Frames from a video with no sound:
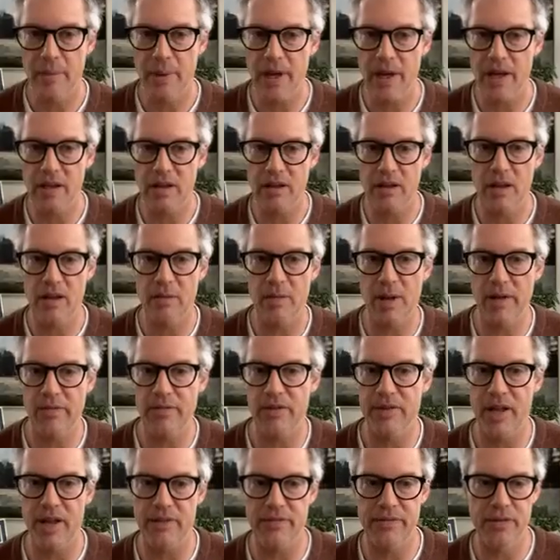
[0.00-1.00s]
bike club, after
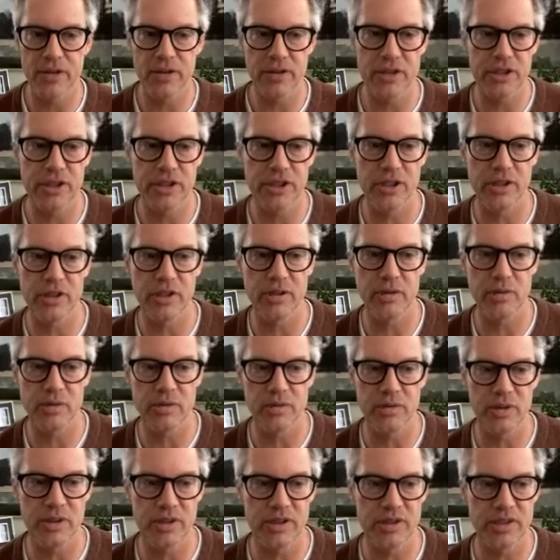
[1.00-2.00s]
that first year, it was
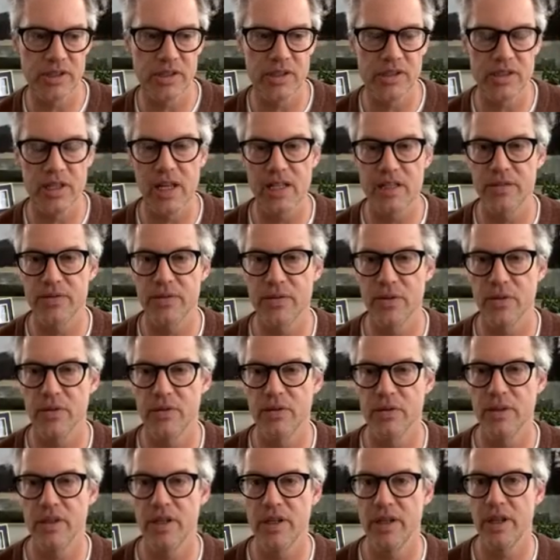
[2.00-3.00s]
really successful.
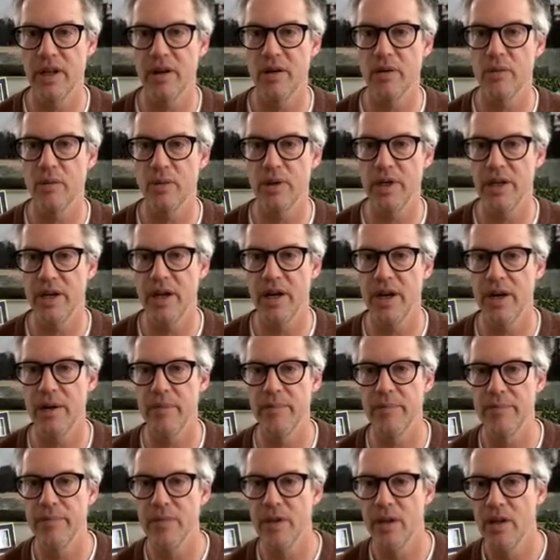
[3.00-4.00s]
You know, we
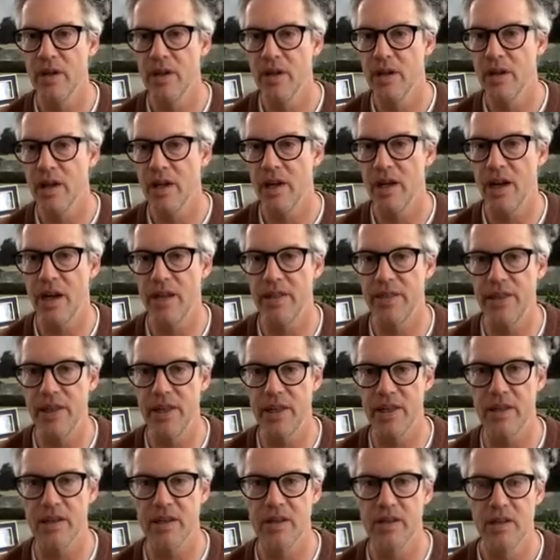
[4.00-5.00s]
and I
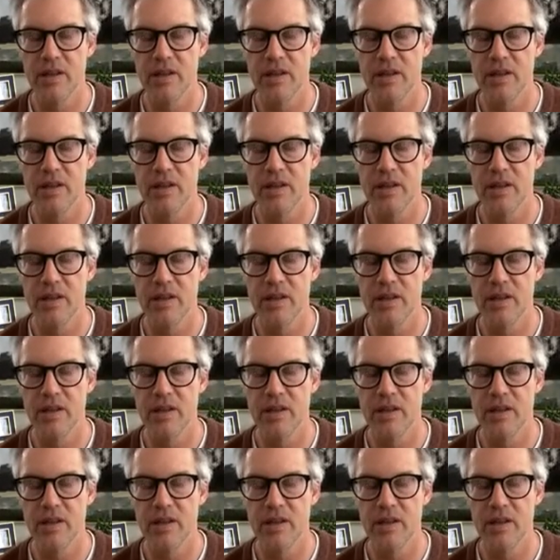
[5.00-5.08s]
think